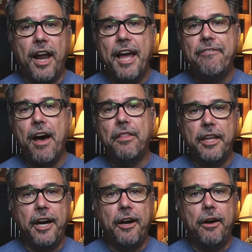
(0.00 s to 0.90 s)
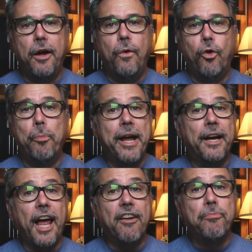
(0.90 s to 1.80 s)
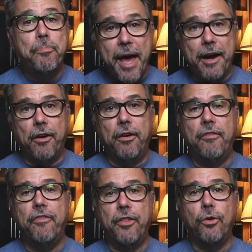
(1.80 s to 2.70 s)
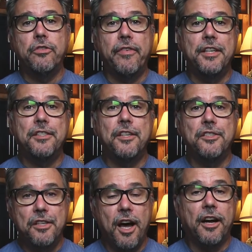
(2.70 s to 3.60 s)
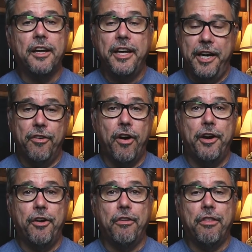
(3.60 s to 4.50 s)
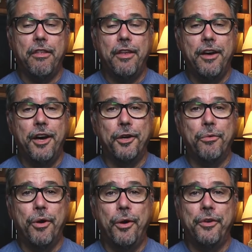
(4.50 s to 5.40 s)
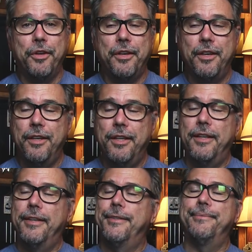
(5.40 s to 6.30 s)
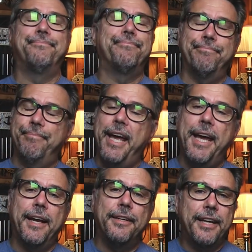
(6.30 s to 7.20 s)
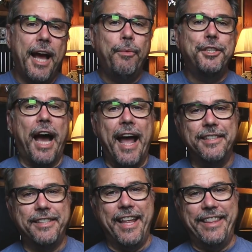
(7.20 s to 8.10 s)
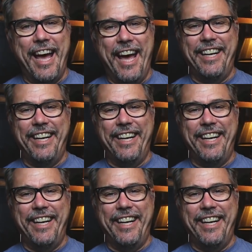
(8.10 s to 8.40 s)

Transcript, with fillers: life out there will make life better for those of us stuck here on earth, unquote. Man, I wish I had said